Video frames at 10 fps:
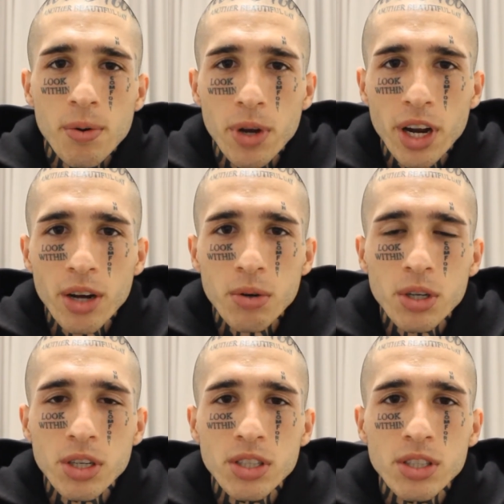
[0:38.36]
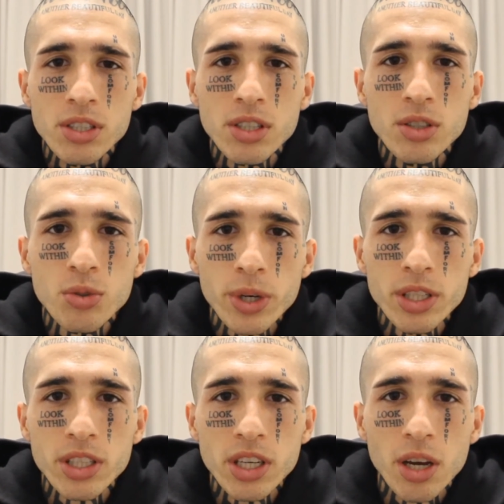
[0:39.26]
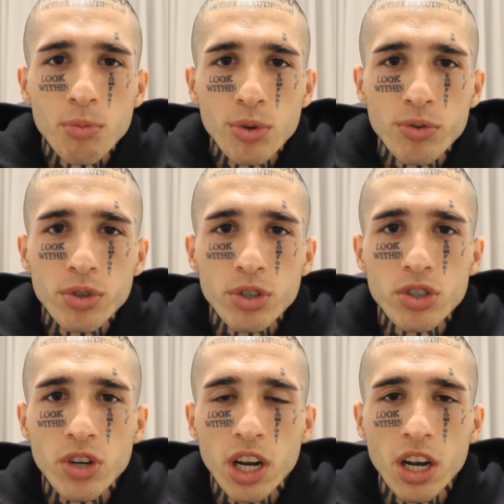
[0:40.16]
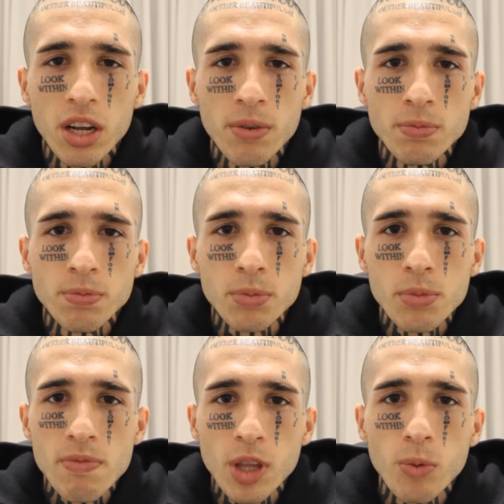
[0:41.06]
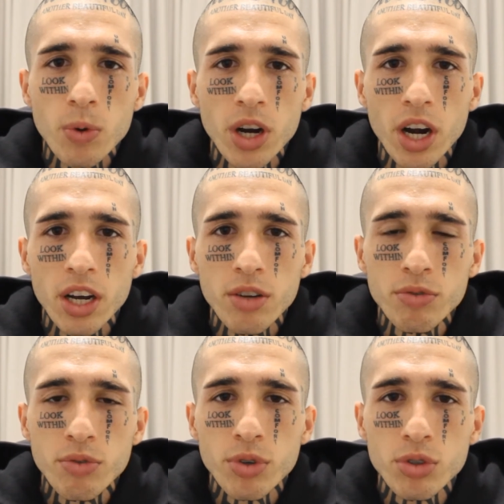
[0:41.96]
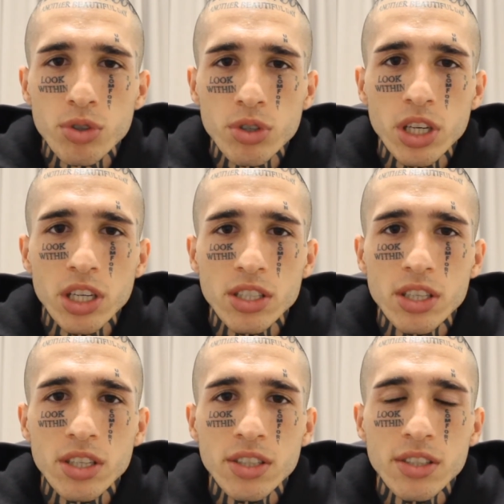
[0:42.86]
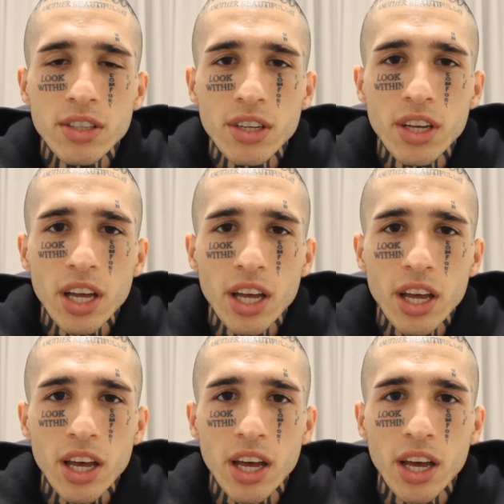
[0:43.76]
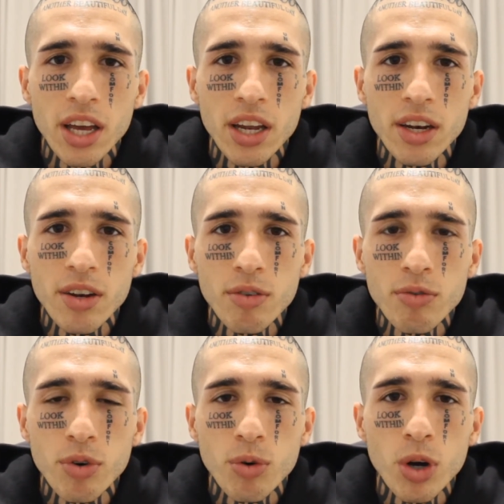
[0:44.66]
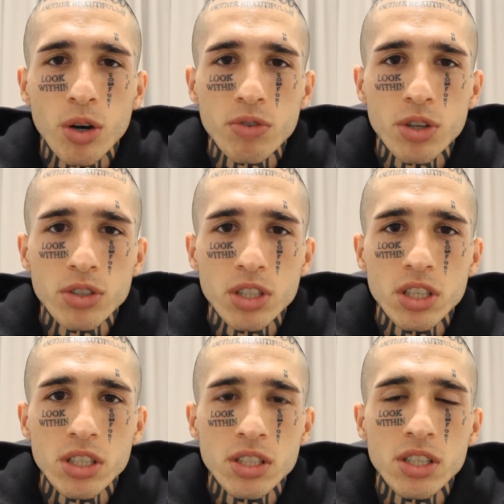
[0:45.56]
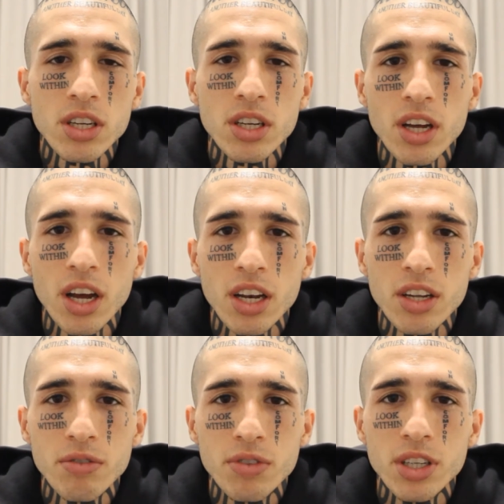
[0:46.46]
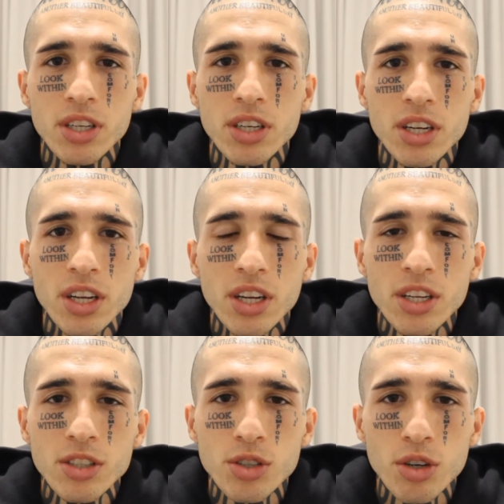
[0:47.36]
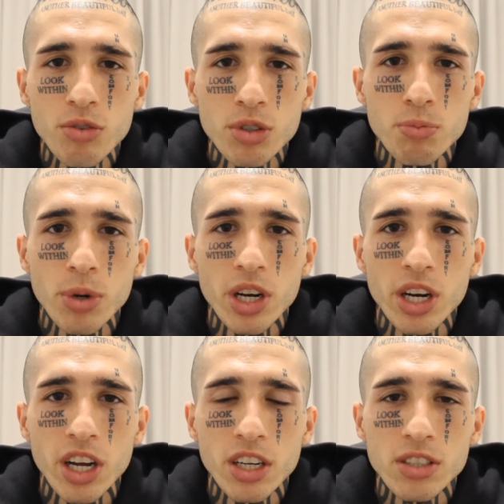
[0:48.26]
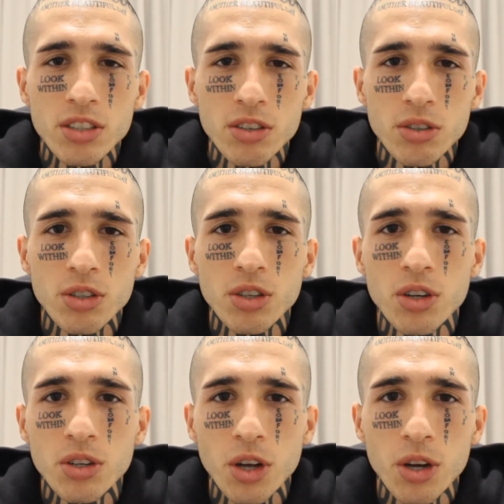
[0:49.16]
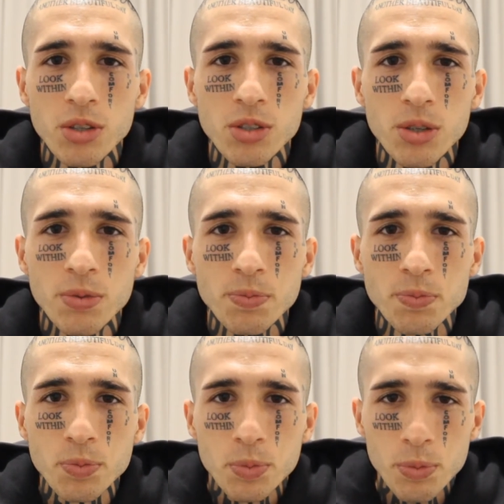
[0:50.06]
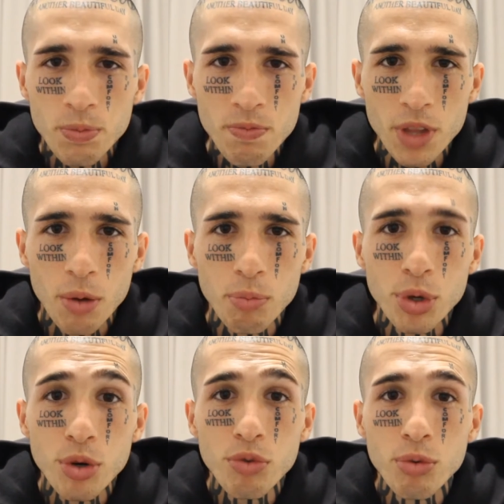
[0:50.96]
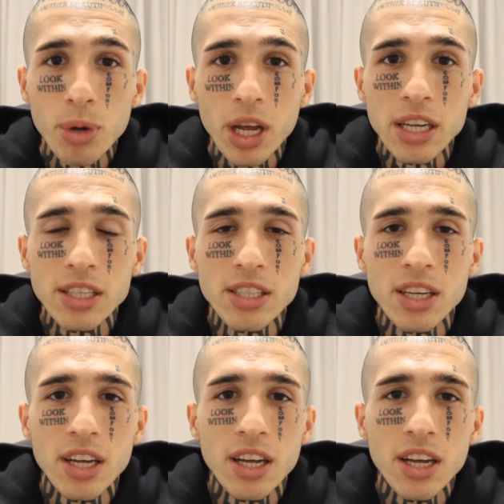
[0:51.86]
When I was 20, I moved to Australia, where I lived for 2 years. And for one of those years, I lived in surfers paradise on the Gold Coast. Beautiful place.